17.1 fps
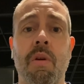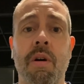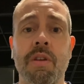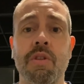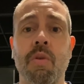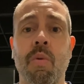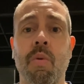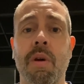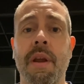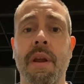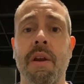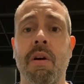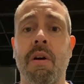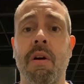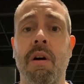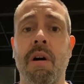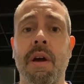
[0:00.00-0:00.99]
working
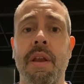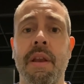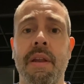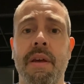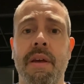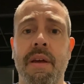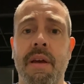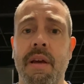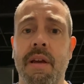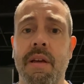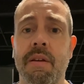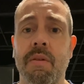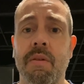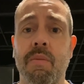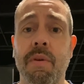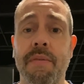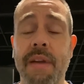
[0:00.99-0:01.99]
on,
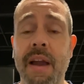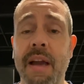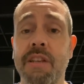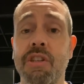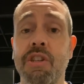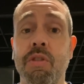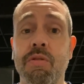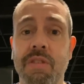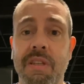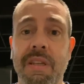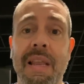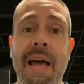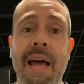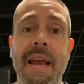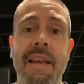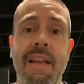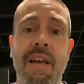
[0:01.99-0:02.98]
we've got shows
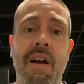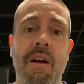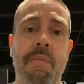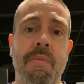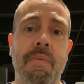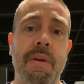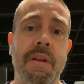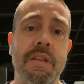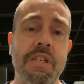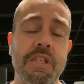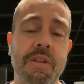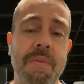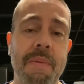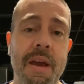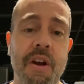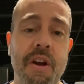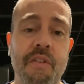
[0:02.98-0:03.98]
lined up. It's just a
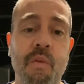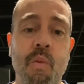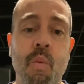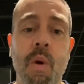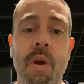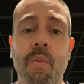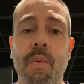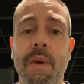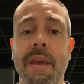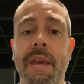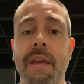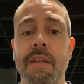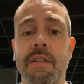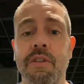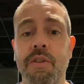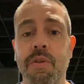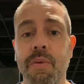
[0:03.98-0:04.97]
matter of when we
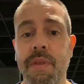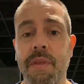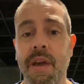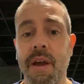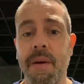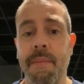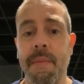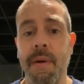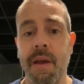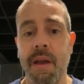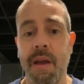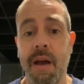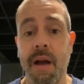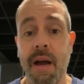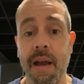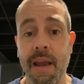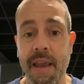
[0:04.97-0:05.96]
can do them,
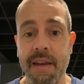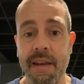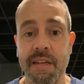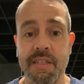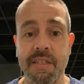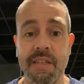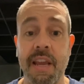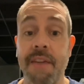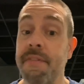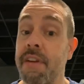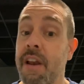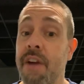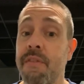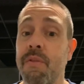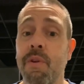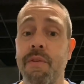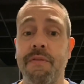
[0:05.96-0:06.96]
and it's safe and
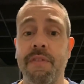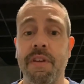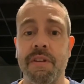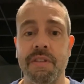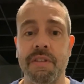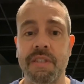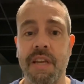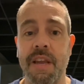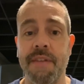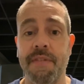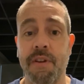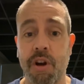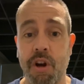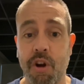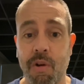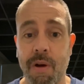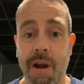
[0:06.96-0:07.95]
everyone feels safe and
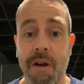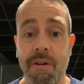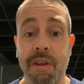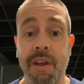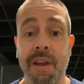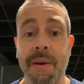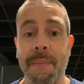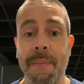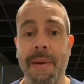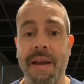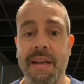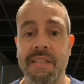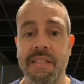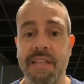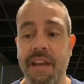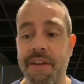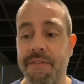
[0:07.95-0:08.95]
our crowd can come back
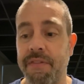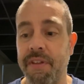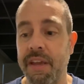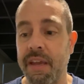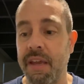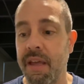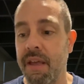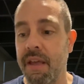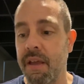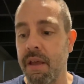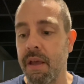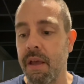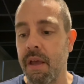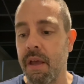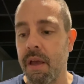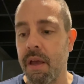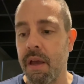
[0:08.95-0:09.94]
safely.
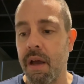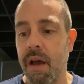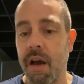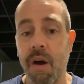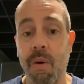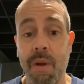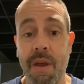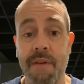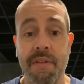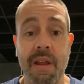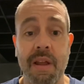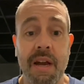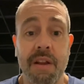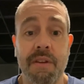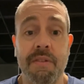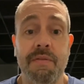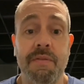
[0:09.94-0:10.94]
We have a
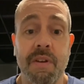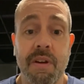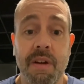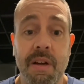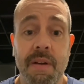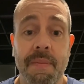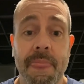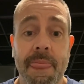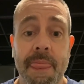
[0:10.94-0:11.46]
lot of